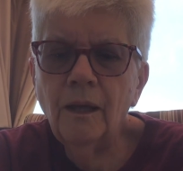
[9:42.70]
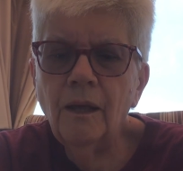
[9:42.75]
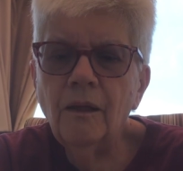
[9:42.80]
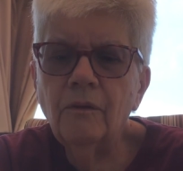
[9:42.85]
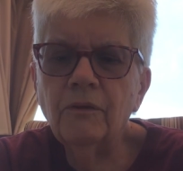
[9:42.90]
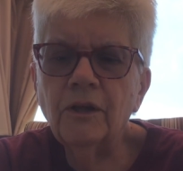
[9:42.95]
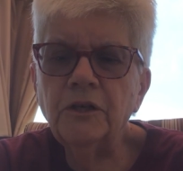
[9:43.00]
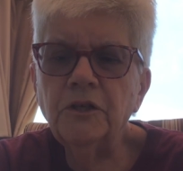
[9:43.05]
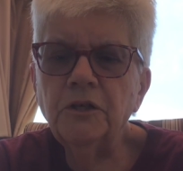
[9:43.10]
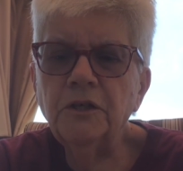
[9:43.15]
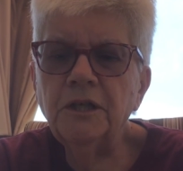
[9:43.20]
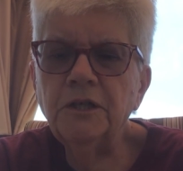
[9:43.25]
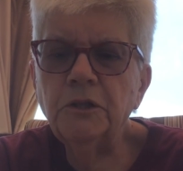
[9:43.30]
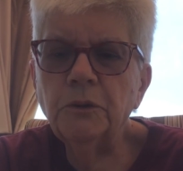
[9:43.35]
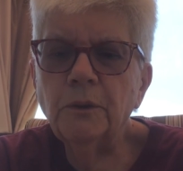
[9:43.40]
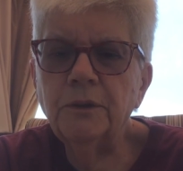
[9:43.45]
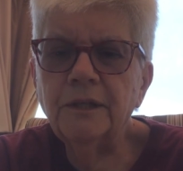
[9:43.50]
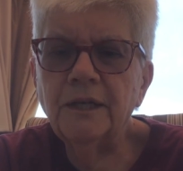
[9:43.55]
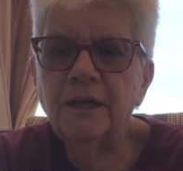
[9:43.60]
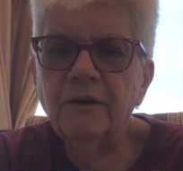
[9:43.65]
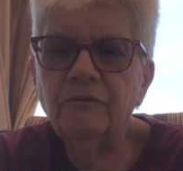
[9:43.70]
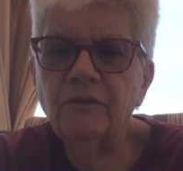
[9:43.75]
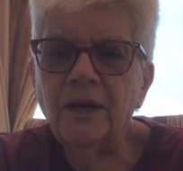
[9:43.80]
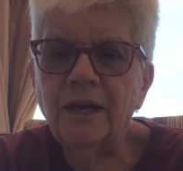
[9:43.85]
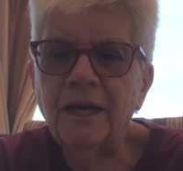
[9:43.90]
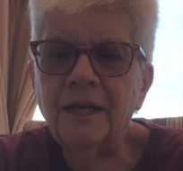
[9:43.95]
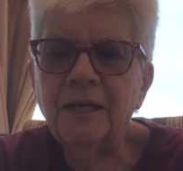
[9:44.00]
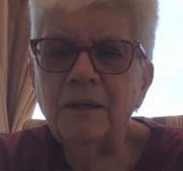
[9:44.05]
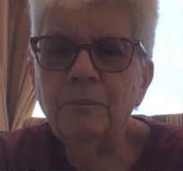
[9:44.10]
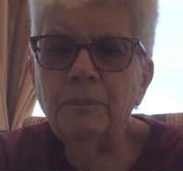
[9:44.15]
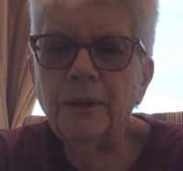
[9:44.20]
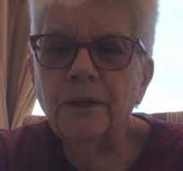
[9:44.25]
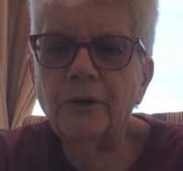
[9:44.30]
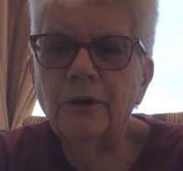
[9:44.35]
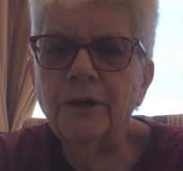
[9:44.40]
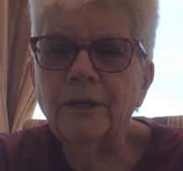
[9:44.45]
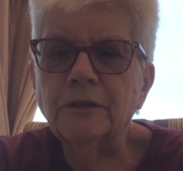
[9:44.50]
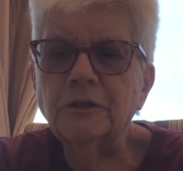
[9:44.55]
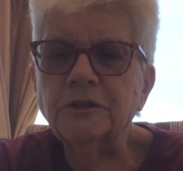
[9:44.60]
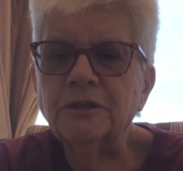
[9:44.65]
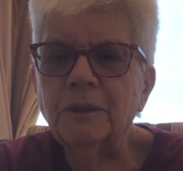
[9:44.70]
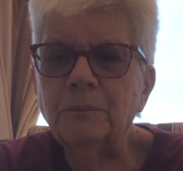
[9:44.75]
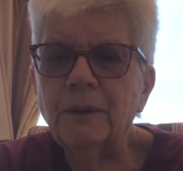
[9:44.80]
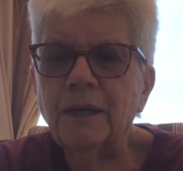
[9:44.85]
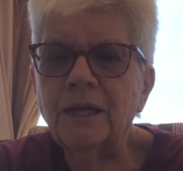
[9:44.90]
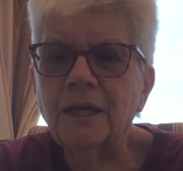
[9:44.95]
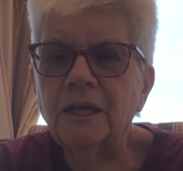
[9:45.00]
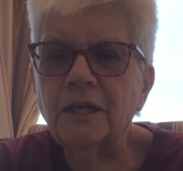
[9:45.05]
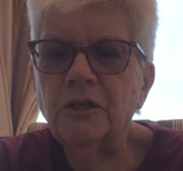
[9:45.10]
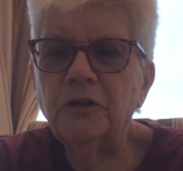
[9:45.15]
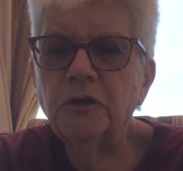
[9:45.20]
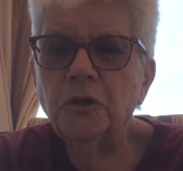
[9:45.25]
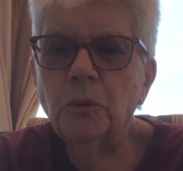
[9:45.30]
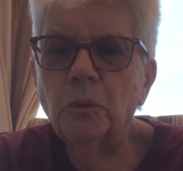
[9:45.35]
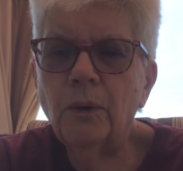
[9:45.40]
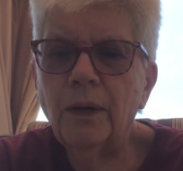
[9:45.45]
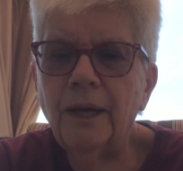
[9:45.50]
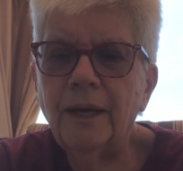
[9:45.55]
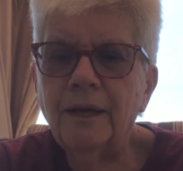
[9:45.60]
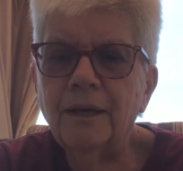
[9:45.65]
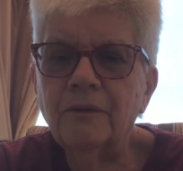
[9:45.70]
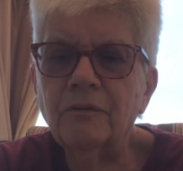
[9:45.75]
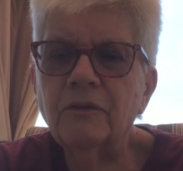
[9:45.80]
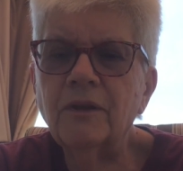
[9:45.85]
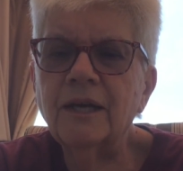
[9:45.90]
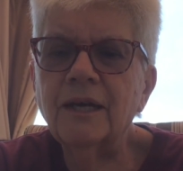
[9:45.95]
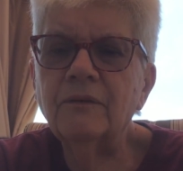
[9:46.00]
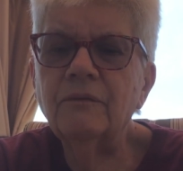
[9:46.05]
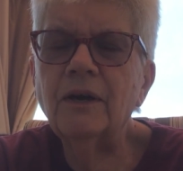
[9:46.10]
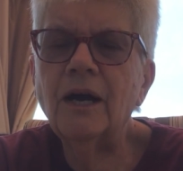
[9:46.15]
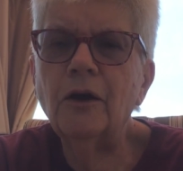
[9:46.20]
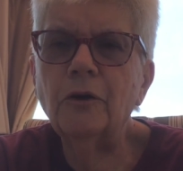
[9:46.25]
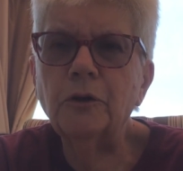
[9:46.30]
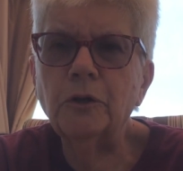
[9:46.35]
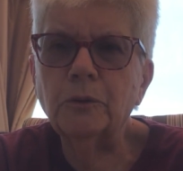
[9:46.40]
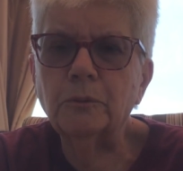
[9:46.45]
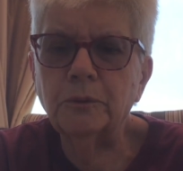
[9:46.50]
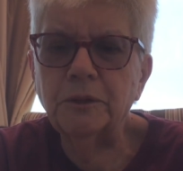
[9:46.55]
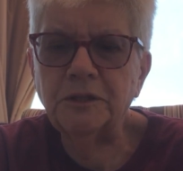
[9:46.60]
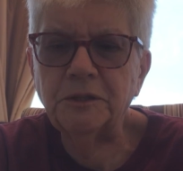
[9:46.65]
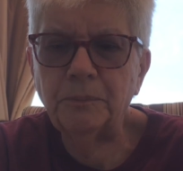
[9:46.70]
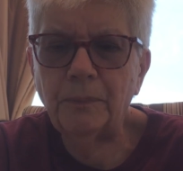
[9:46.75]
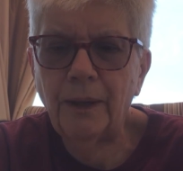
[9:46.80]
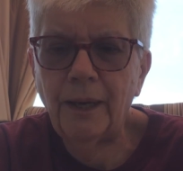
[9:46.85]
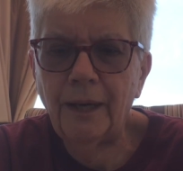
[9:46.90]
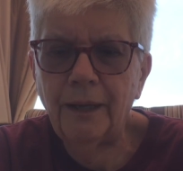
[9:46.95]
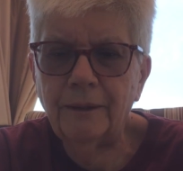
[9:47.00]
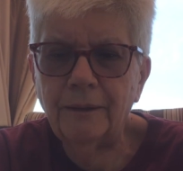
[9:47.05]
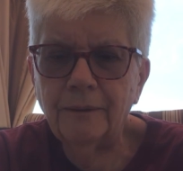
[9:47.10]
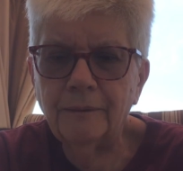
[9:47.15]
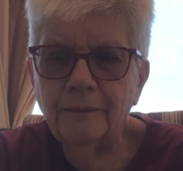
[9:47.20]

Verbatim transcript: Then you need to identify any barriers that might get in your way and think of how you'll respond.